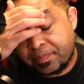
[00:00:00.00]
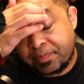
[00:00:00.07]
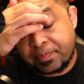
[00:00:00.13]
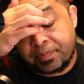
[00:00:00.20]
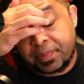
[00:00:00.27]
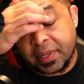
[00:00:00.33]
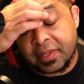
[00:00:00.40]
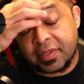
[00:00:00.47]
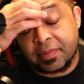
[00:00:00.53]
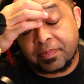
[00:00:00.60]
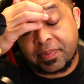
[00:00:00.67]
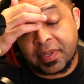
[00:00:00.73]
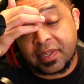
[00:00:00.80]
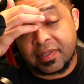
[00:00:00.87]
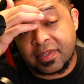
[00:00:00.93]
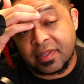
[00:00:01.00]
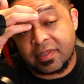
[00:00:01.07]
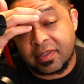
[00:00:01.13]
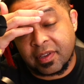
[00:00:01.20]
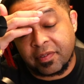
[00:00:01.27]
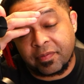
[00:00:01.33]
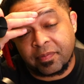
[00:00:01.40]
bits and pieces
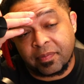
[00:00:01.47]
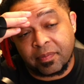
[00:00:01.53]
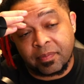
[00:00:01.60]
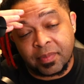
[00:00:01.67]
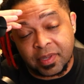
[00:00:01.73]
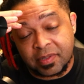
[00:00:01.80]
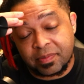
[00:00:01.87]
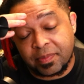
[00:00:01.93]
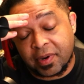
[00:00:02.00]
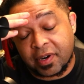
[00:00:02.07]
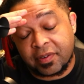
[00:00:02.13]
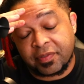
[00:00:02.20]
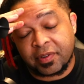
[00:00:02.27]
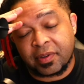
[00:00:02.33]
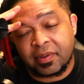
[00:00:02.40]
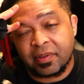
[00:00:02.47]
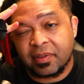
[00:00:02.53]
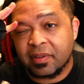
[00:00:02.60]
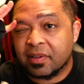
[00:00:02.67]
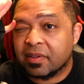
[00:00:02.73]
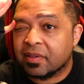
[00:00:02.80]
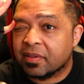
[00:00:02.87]
of Miss Marvel,
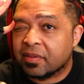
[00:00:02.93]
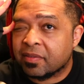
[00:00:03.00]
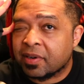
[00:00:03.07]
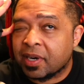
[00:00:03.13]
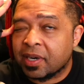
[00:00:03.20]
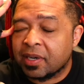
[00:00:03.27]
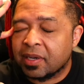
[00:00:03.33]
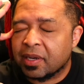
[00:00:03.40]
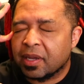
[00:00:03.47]
right?